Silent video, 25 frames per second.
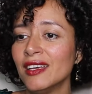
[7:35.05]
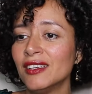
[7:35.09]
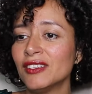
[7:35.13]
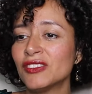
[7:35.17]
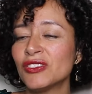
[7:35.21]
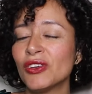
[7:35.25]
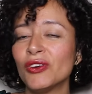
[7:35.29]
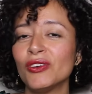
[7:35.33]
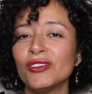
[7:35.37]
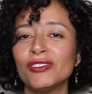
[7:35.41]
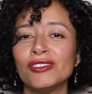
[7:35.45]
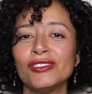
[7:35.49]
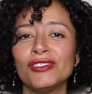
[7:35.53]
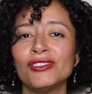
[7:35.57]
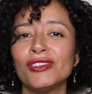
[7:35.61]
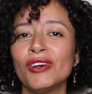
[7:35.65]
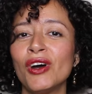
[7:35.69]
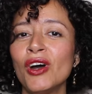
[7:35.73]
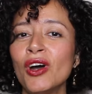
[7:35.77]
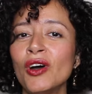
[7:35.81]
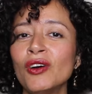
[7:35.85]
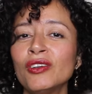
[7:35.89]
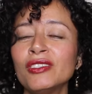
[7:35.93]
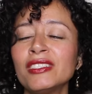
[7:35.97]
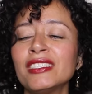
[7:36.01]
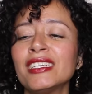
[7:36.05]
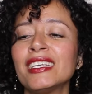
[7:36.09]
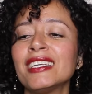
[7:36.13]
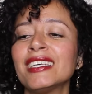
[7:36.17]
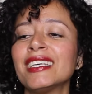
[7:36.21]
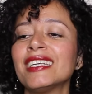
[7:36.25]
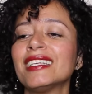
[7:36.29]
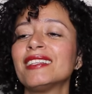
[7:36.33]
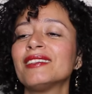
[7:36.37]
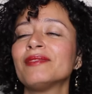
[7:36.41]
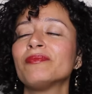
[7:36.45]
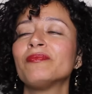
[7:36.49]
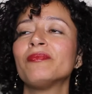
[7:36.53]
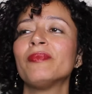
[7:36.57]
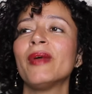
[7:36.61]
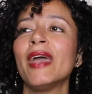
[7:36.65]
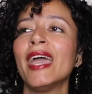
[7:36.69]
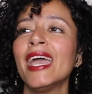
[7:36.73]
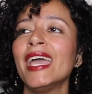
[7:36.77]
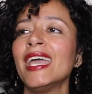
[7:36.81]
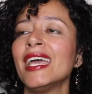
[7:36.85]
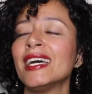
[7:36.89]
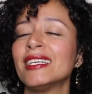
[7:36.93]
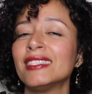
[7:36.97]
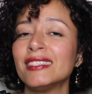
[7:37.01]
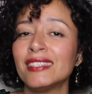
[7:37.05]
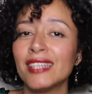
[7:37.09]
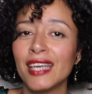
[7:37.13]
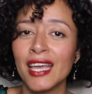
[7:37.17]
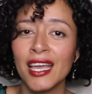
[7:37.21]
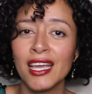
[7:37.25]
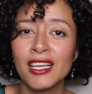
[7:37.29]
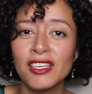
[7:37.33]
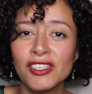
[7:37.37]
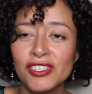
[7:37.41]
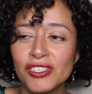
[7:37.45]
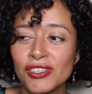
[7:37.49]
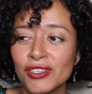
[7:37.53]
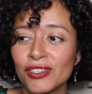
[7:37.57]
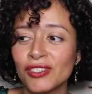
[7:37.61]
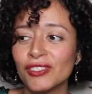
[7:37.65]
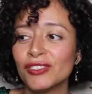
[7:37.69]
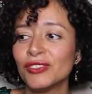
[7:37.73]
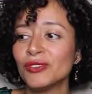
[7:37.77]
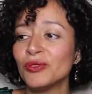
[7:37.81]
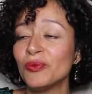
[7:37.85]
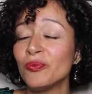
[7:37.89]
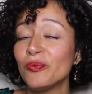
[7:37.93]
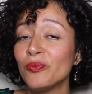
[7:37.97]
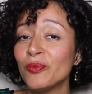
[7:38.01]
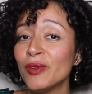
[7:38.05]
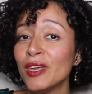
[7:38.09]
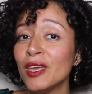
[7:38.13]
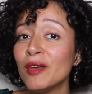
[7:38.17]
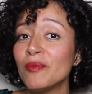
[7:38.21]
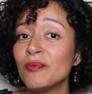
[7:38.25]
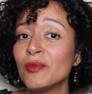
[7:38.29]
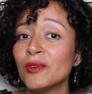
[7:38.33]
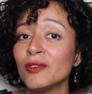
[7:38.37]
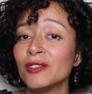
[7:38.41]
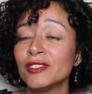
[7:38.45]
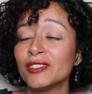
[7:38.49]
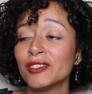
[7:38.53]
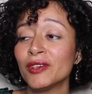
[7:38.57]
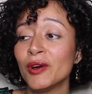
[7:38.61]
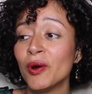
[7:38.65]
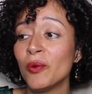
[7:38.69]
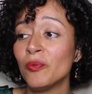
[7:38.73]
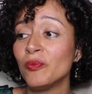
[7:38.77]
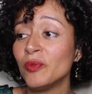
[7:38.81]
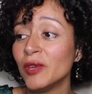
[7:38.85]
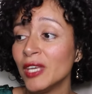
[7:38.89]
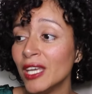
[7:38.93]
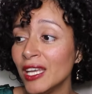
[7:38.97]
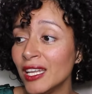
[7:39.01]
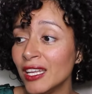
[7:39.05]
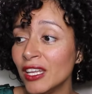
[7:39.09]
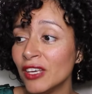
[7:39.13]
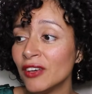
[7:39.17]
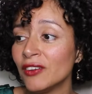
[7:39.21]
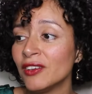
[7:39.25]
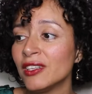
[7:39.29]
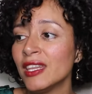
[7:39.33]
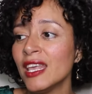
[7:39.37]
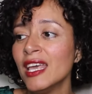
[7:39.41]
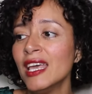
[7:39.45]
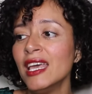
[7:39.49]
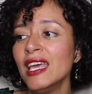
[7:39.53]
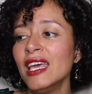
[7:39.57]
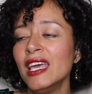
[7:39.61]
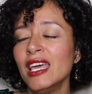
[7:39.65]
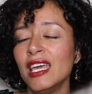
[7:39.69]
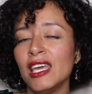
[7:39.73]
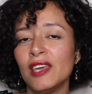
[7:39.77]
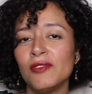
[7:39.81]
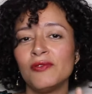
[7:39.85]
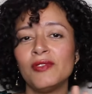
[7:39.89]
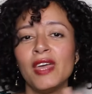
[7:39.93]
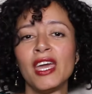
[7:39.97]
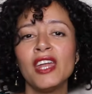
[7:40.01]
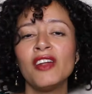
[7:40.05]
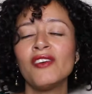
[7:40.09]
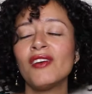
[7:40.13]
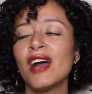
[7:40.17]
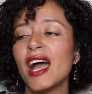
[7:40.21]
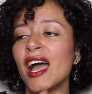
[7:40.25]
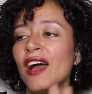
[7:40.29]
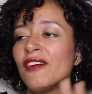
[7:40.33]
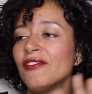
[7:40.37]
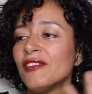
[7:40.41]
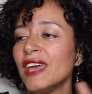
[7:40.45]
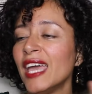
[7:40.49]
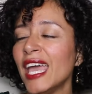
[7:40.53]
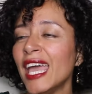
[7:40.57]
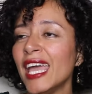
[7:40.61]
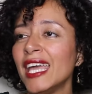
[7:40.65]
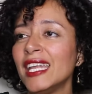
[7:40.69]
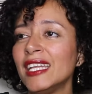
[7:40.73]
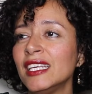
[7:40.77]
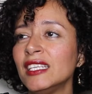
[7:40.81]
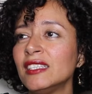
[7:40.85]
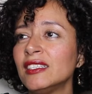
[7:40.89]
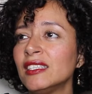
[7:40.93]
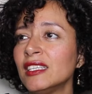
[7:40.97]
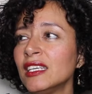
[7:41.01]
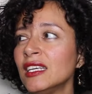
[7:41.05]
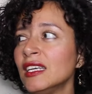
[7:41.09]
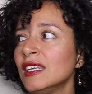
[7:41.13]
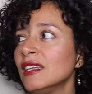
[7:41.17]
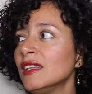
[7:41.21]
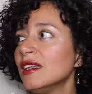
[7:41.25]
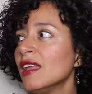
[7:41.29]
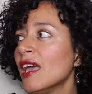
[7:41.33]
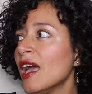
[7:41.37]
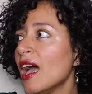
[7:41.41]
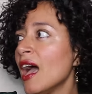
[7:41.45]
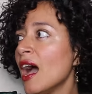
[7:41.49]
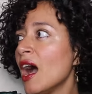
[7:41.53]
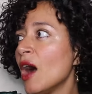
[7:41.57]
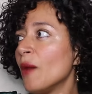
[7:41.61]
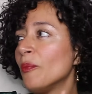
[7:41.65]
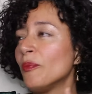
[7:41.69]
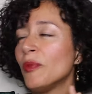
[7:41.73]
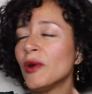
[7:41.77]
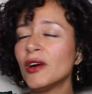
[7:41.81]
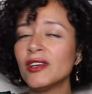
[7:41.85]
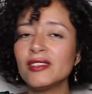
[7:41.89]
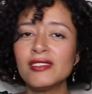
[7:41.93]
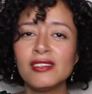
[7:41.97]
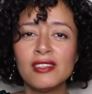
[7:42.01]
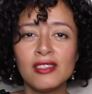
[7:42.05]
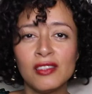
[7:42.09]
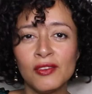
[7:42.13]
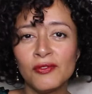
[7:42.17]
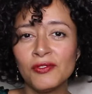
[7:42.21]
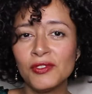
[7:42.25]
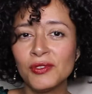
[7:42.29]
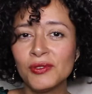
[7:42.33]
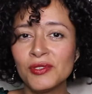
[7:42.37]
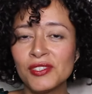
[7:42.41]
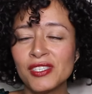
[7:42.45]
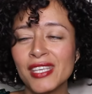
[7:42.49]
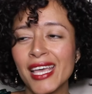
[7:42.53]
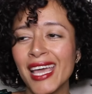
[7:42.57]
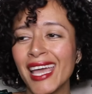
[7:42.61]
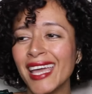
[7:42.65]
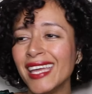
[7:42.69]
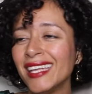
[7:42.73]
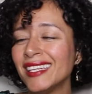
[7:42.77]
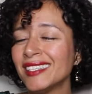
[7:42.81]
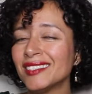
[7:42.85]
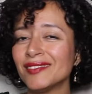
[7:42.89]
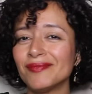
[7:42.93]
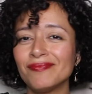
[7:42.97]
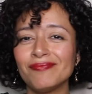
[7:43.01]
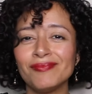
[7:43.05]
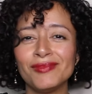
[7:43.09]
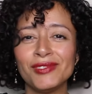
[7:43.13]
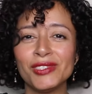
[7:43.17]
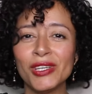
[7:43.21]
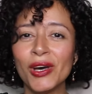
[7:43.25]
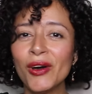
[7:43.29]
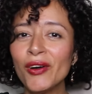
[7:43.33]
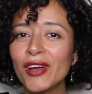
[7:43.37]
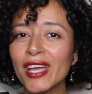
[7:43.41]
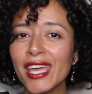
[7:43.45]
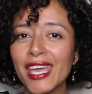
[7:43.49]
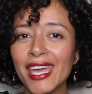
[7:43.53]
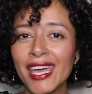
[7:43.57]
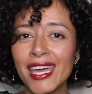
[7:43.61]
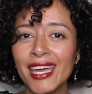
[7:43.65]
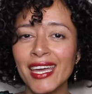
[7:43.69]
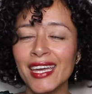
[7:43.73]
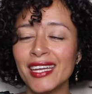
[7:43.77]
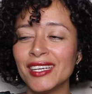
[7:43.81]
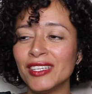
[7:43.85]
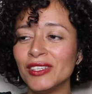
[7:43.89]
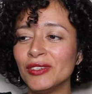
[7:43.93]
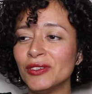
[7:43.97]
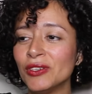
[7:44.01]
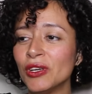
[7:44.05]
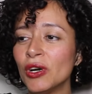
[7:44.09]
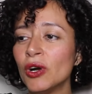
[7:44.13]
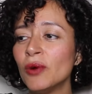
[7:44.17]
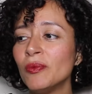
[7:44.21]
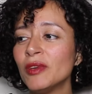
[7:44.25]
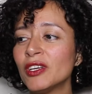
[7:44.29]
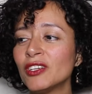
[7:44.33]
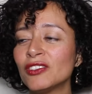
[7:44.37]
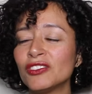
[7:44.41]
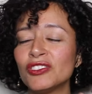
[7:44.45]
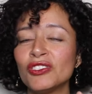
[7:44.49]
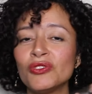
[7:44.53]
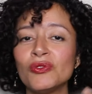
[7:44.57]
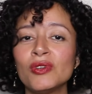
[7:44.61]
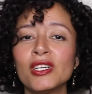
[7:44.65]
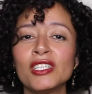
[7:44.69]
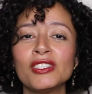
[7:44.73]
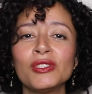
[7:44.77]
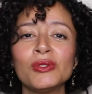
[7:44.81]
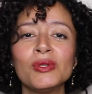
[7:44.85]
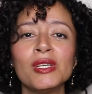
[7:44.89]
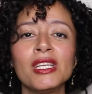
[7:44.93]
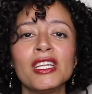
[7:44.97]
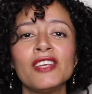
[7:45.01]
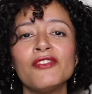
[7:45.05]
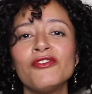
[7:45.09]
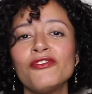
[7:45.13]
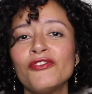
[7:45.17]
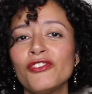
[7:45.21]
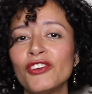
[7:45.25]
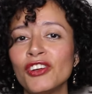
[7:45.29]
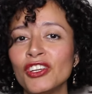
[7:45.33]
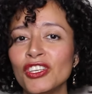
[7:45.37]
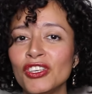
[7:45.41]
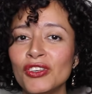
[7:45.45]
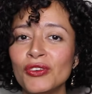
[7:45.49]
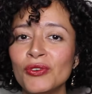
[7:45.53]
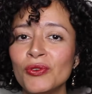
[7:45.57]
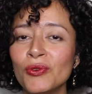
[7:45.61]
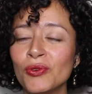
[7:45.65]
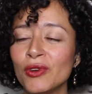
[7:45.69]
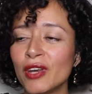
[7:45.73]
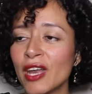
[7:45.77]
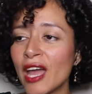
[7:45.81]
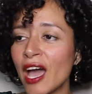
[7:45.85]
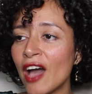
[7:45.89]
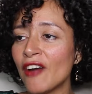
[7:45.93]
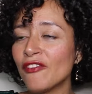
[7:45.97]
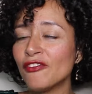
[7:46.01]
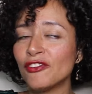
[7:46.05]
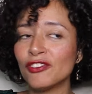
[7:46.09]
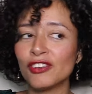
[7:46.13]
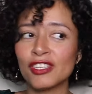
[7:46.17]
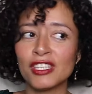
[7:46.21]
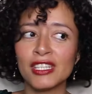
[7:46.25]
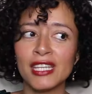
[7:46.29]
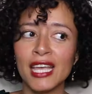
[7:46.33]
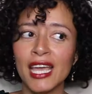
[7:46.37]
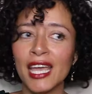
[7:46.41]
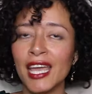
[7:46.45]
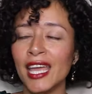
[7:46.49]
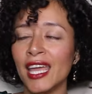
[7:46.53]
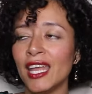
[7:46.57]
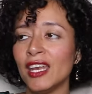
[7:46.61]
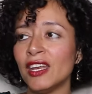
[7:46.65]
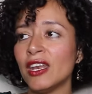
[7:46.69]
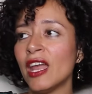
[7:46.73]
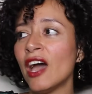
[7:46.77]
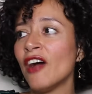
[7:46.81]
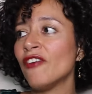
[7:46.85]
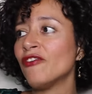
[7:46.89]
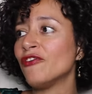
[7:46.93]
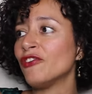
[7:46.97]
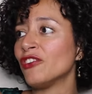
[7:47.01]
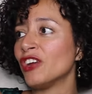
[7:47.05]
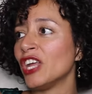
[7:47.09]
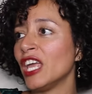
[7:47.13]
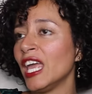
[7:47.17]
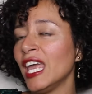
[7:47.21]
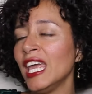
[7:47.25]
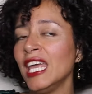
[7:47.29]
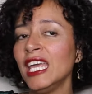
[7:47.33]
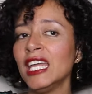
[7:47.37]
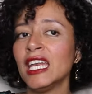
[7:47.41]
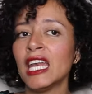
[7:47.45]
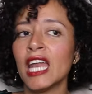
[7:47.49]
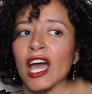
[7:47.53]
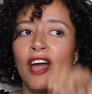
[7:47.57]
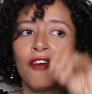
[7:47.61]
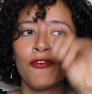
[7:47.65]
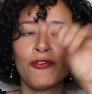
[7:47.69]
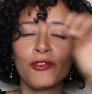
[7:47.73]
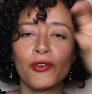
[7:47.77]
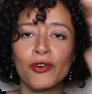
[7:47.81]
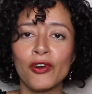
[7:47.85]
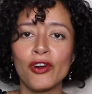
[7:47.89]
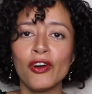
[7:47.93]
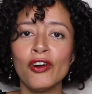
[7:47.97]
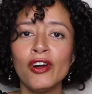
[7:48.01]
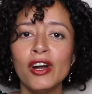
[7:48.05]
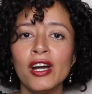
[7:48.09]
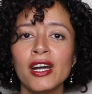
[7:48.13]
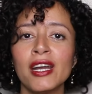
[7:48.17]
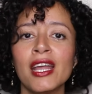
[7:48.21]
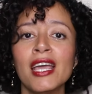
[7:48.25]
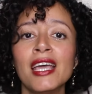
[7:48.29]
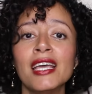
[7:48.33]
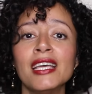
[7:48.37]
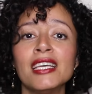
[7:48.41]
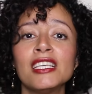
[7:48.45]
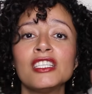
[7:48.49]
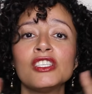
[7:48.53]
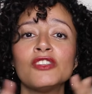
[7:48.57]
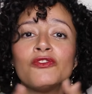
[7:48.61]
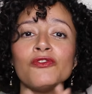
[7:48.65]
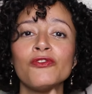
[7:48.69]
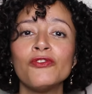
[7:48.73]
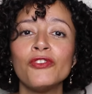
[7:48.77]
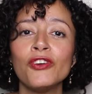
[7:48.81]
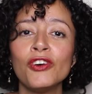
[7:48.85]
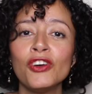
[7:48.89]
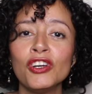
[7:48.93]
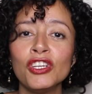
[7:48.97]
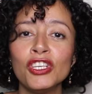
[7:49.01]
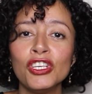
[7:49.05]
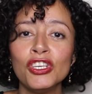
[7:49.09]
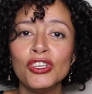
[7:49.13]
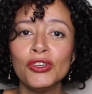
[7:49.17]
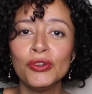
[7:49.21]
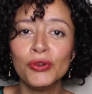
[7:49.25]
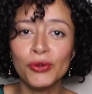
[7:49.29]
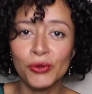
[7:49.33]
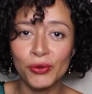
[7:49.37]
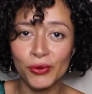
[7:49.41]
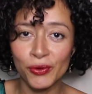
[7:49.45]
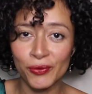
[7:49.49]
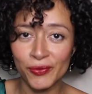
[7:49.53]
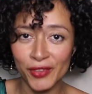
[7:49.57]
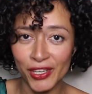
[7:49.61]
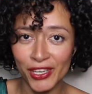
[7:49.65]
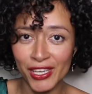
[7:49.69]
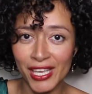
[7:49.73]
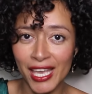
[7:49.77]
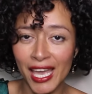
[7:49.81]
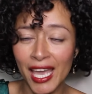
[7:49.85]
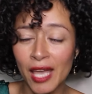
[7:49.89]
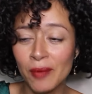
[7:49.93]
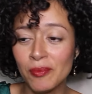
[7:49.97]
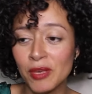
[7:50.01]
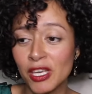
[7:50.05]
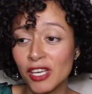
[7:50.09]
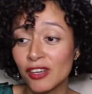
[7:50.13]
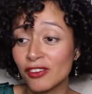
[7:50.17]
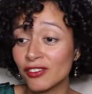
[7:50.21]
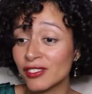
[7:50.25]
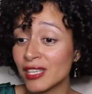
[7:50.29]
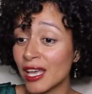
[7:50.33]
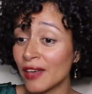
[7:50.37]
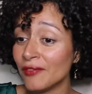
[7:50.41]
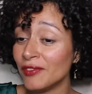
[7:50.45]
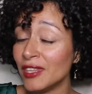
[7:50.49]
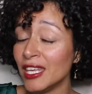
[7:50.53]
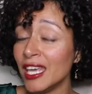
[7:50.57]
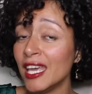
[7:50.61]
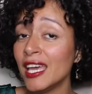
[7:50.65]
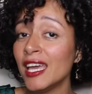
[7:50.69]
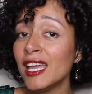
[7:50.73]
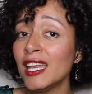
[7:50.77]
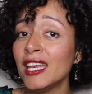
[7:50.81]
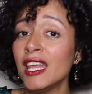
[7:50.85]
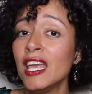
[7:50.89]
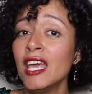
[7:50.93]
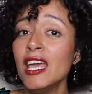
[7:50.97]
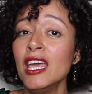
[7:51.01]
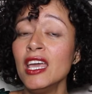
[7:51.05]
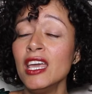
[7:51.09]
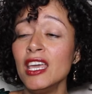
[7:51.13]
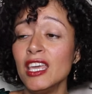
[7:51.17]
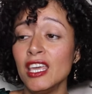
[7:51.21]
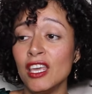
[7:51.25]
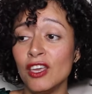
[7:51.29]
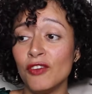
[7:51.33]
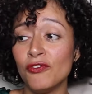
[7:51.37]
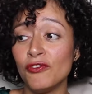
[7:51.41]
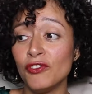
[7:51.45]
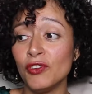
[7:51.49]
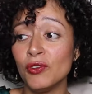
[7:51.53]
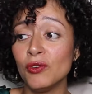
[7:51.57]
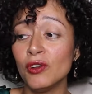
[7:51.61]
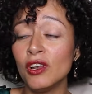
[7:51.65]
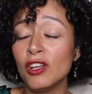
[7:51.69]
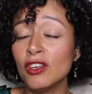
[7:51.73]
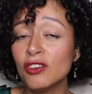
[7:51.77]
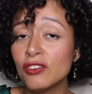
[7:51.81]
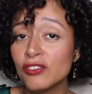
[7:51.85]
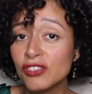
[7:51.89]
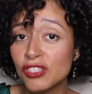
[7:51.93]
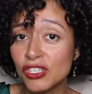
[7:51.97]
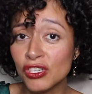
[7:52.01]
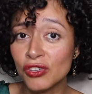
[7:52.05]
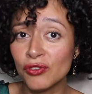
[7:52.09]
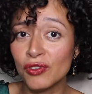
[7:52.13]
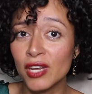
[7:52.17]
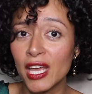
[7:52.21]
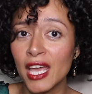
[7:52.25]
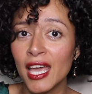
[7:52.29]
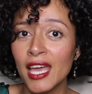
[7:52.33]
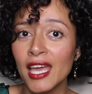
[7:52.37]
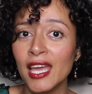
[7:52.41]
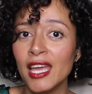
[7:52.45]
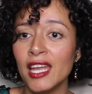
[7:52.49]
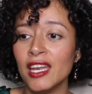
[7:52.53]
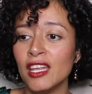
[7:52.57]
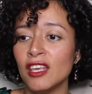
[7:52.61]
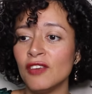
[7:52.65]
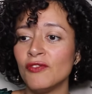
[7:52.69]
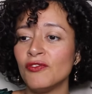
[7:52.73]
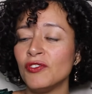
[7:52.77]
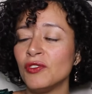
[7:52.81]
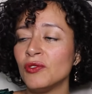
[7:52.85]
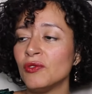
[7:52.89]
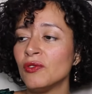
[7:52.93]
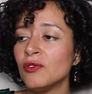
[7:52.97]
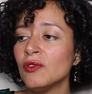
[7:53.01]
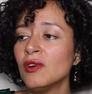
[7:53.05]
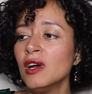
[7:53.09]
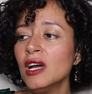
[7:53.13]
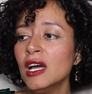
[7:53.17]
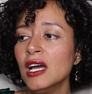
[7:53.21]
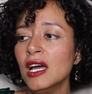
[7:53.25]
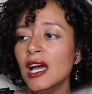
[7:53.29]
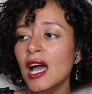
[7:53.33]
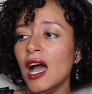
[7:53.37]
So don't pay attention to people's opinions. If they don't have anything positive to say, don't care, you know, because you are doing it for you, not for them, not for him, not for her. It's for you, okay? Because at the end, if you lose your head, if you,